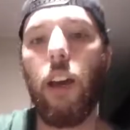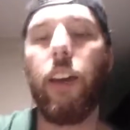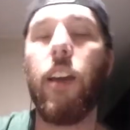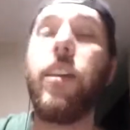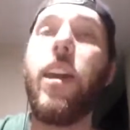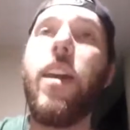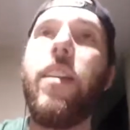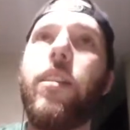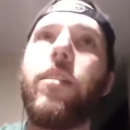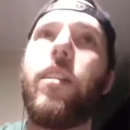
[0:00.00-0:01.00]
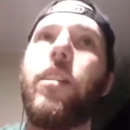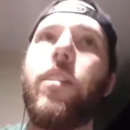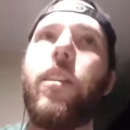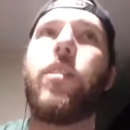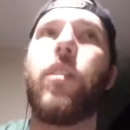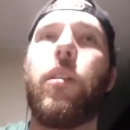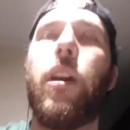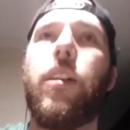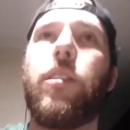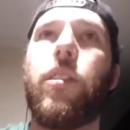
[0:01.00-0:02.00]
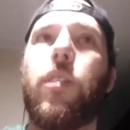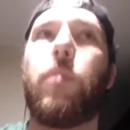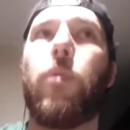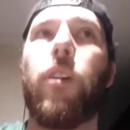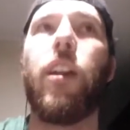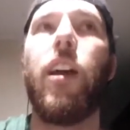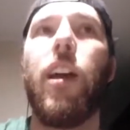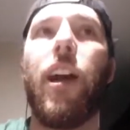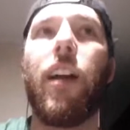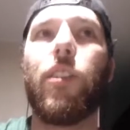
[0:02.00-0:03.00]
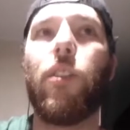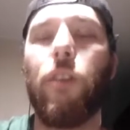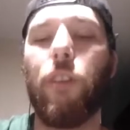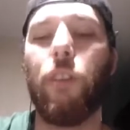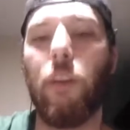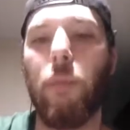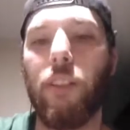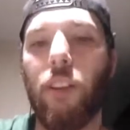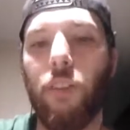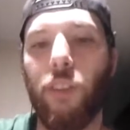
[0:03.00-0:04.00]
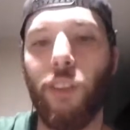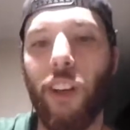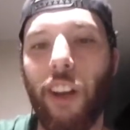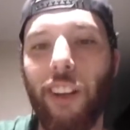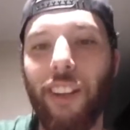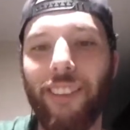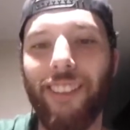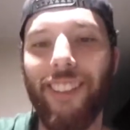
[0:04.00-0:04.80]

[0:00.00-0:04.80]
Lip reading: guess that's a good point. I guess I don't have to think of myself as exotic.